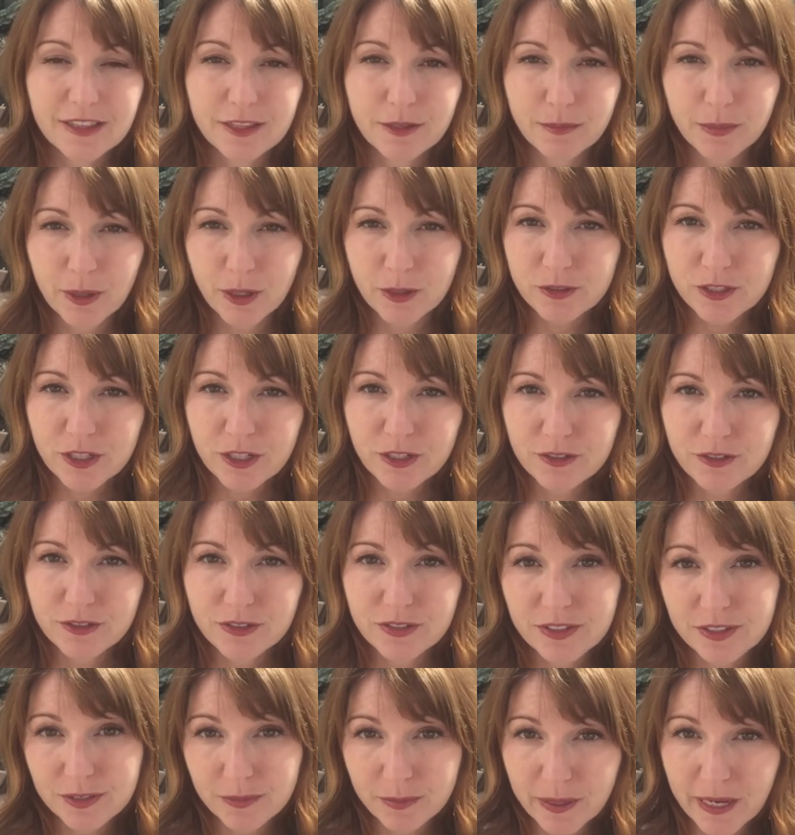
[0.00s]
The
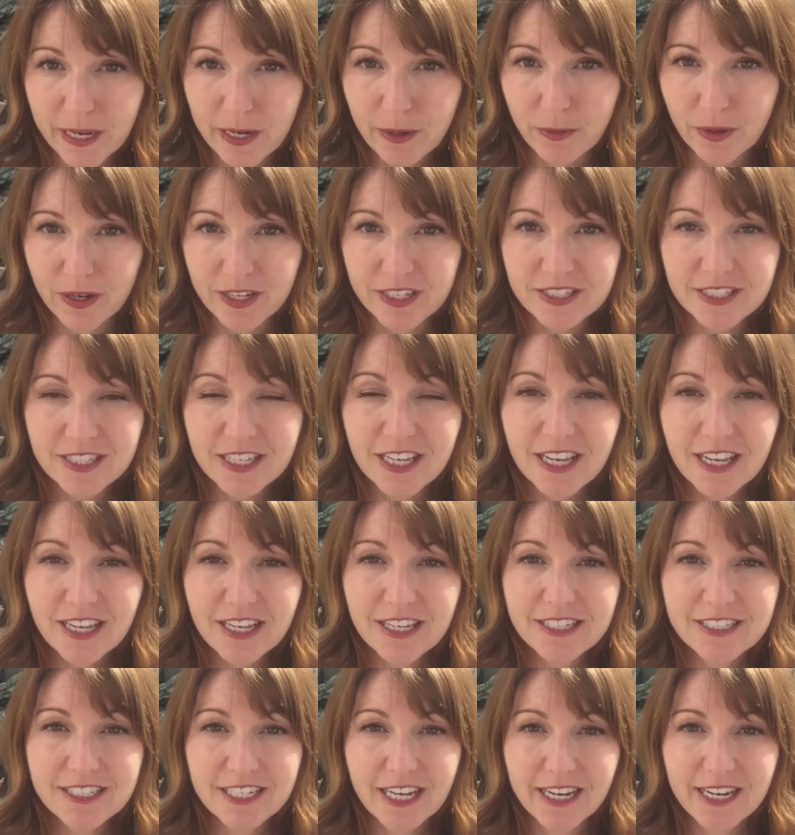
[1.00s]
botos, the pink ones,
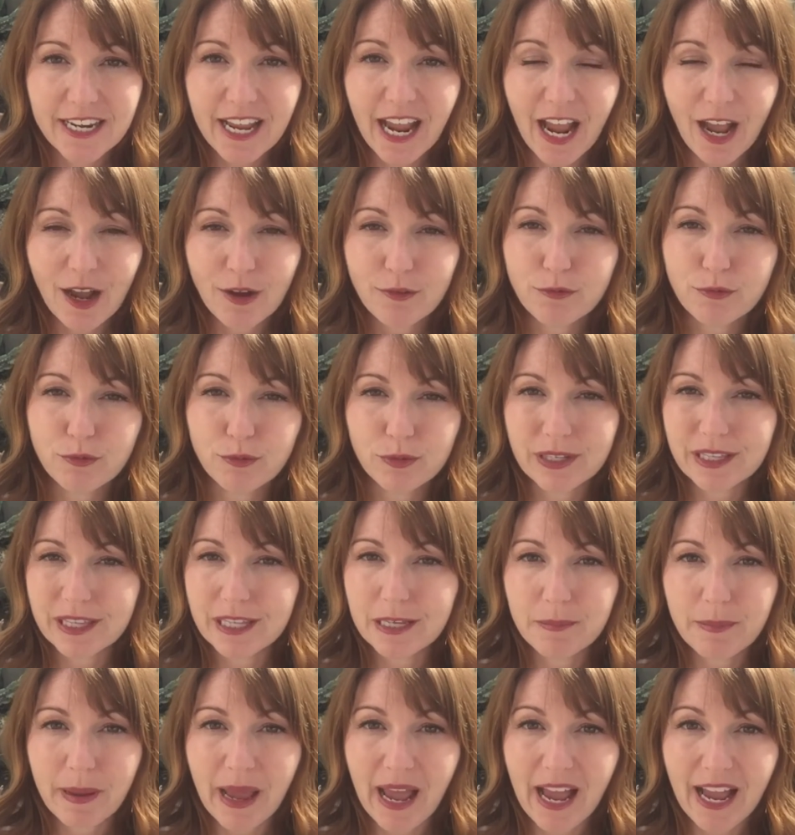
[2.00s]
tend to have
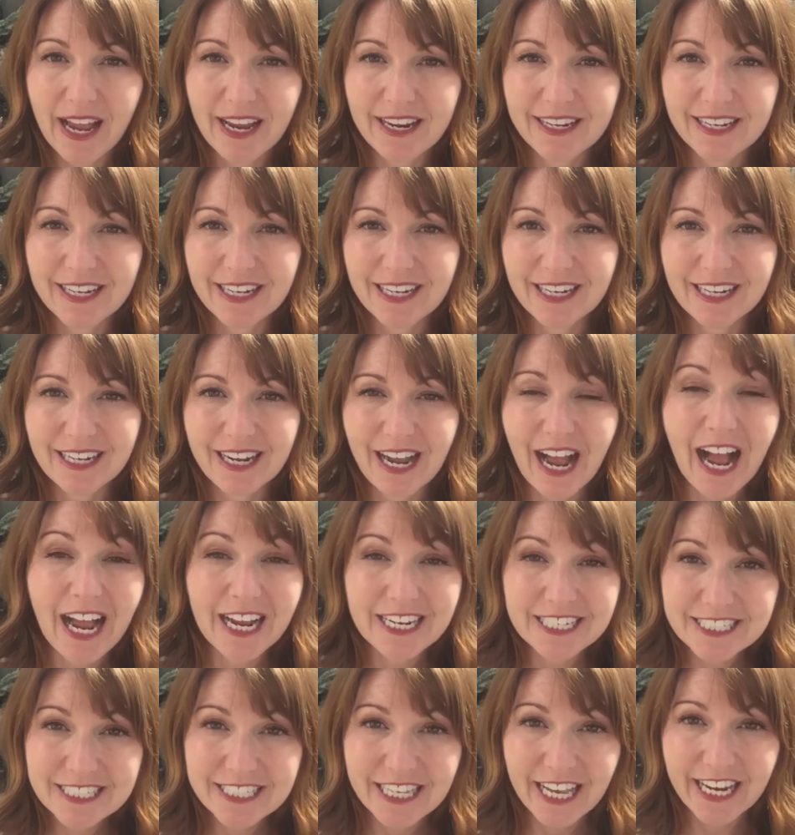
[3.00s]
really bad
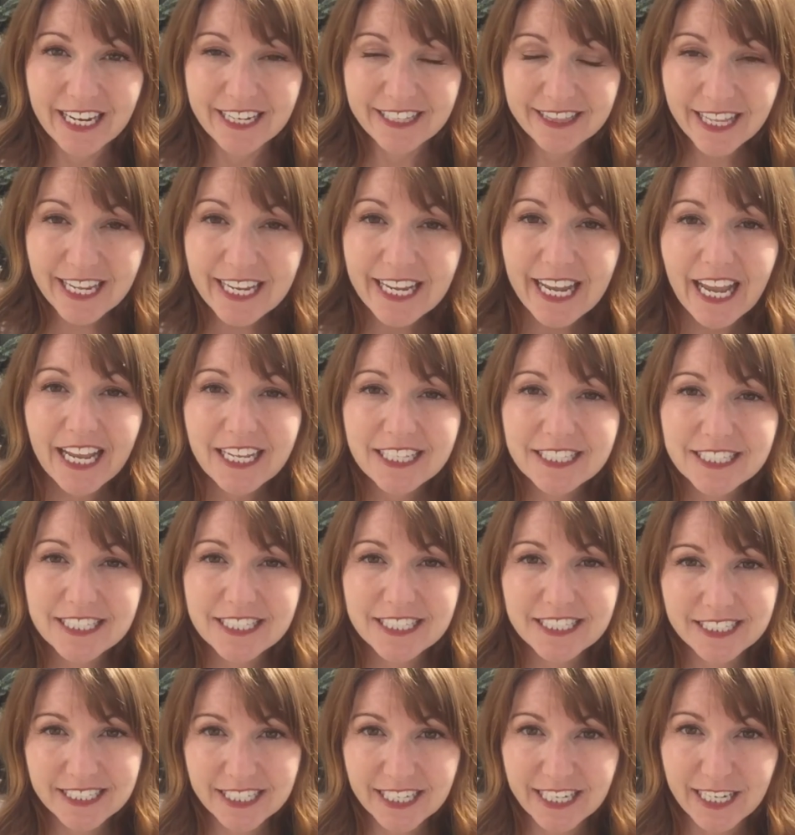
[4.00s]
eyesight. They can
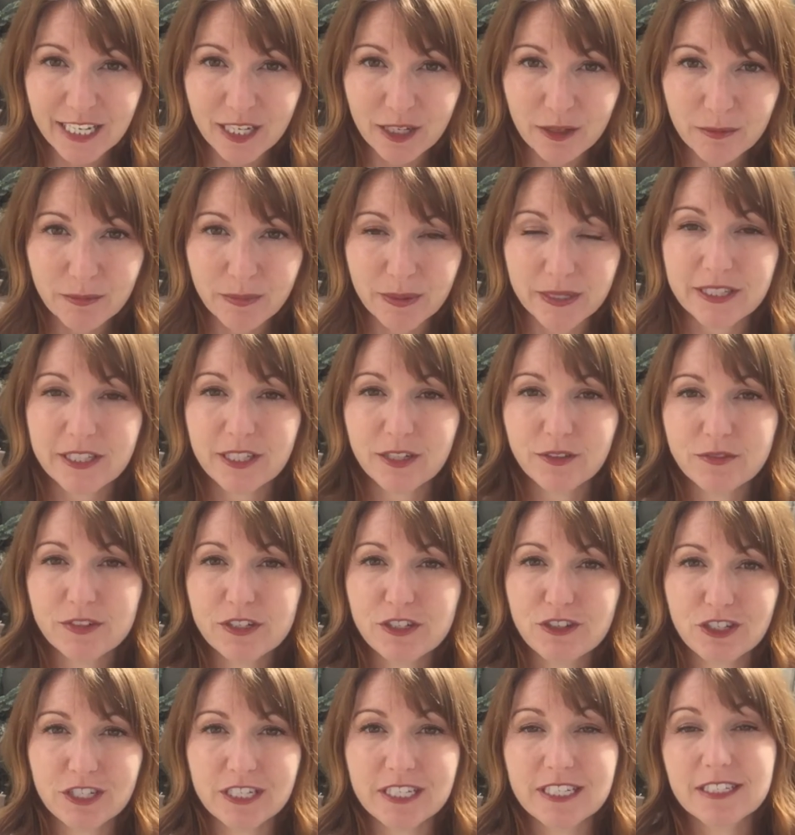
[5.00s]
see, but their
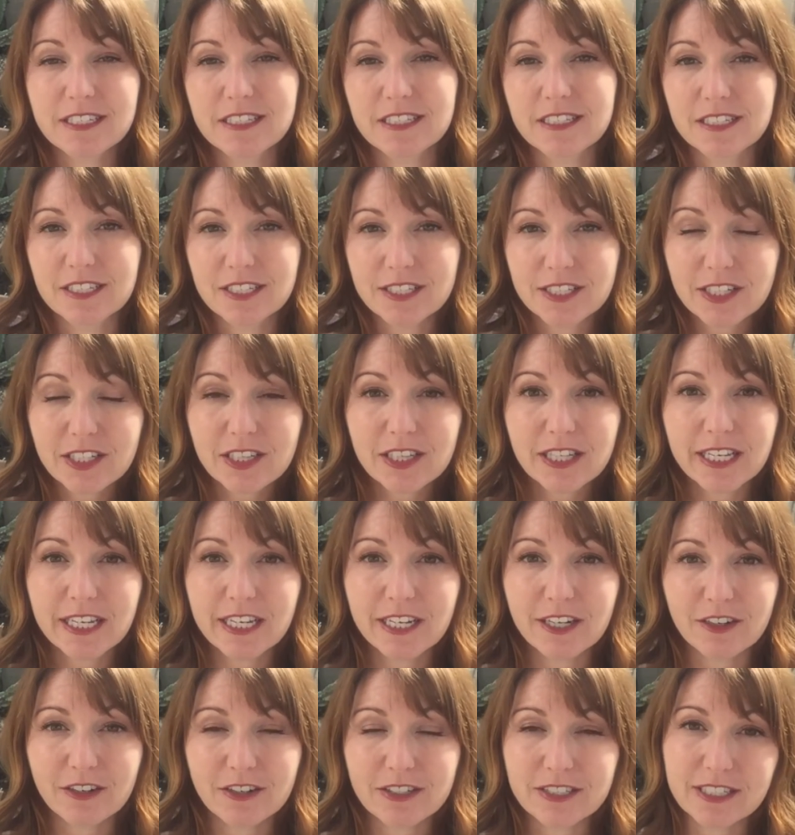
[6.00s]
vision isn't as
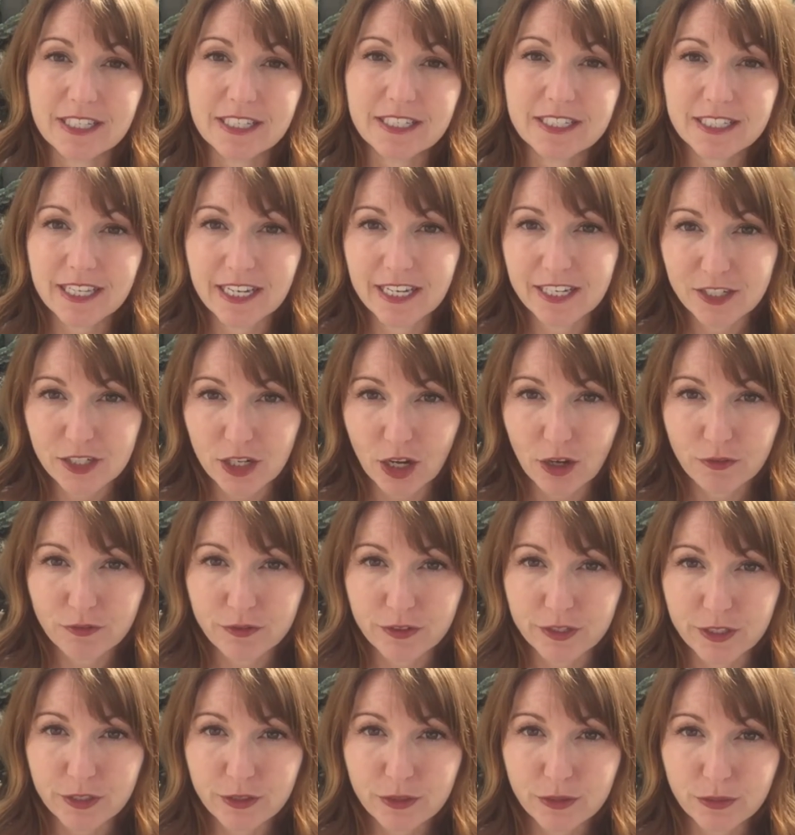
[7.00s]
clear as, let's say, a
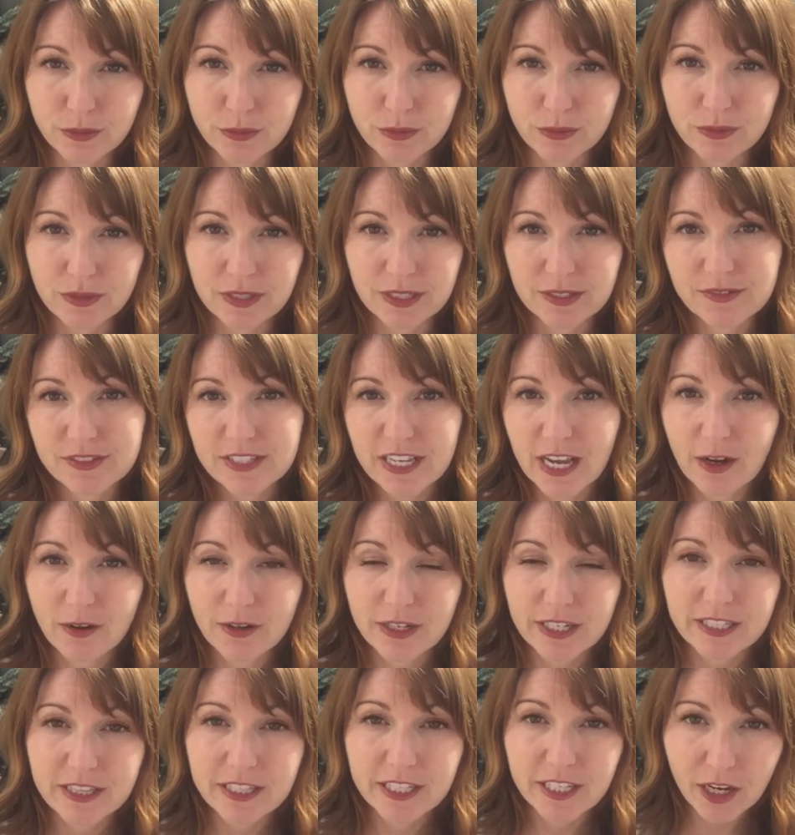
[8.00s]
dolphin who lives
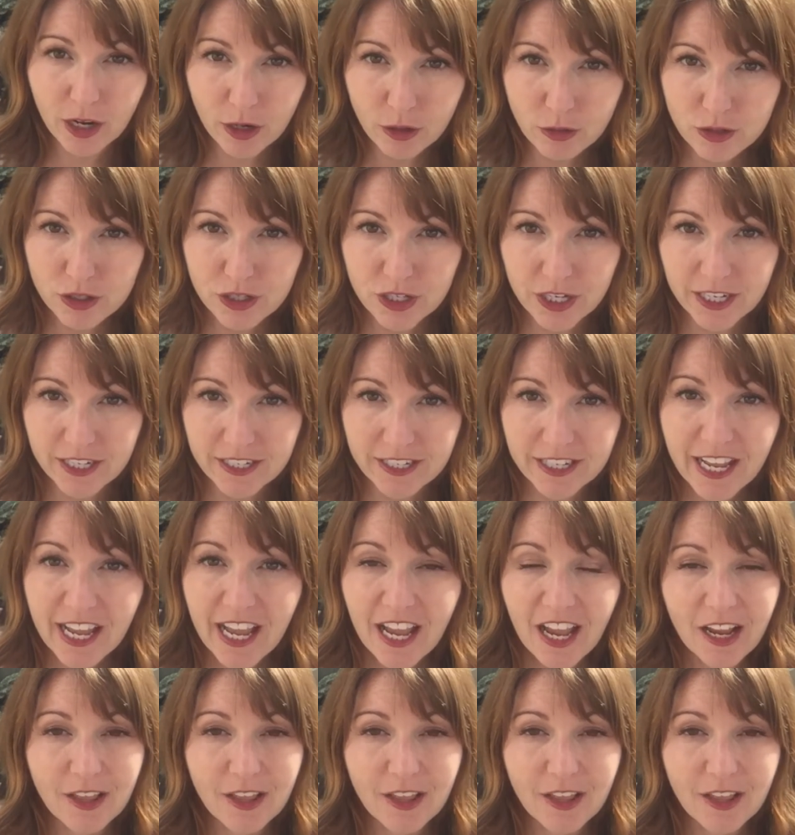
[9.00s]
out in the ocean.